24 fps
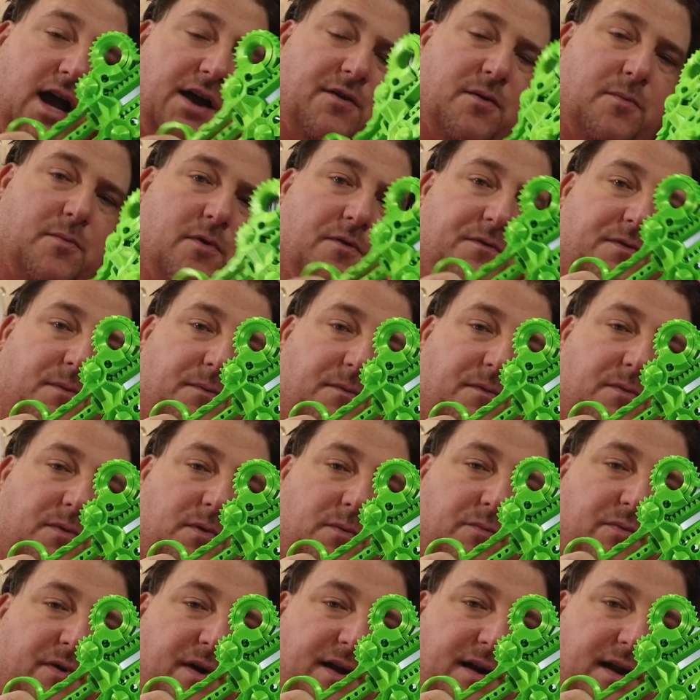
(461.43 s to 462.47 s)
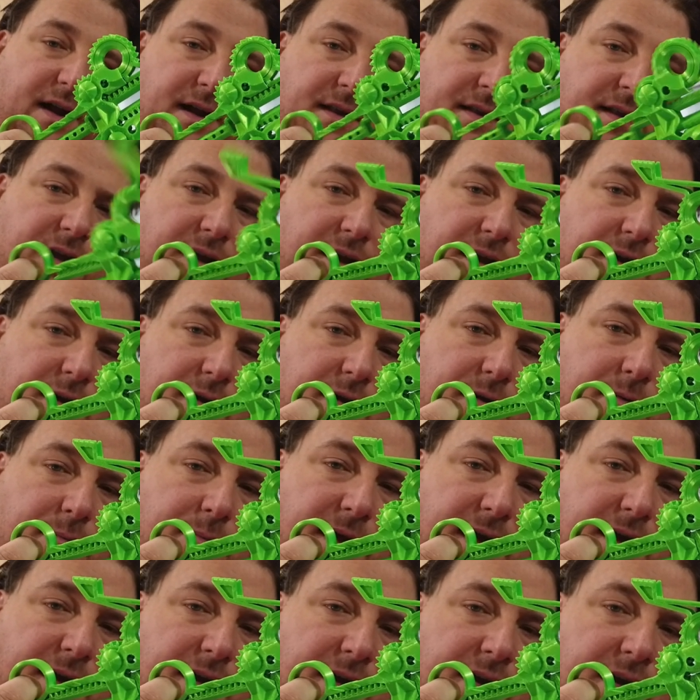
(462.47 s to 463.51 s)
I removed them from the bread and the
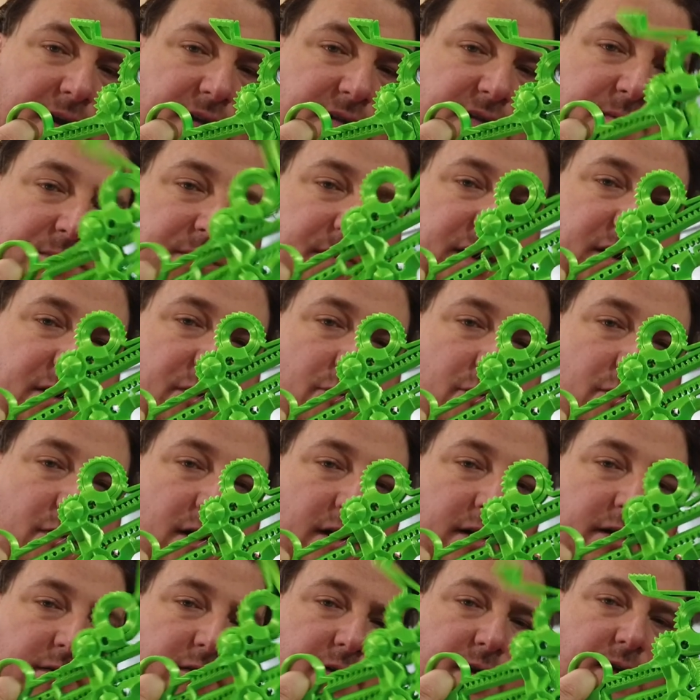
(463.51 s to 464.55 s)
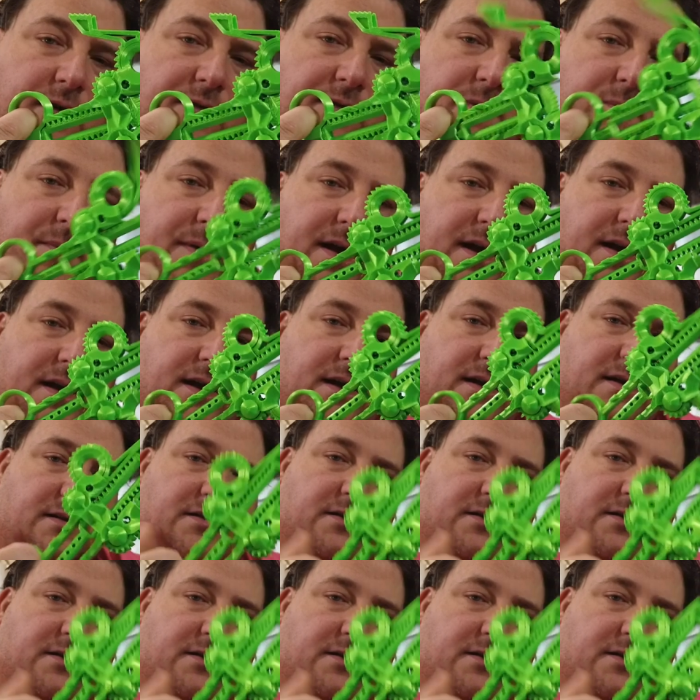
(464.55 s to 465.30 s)
bed and they simply worked right off the bed.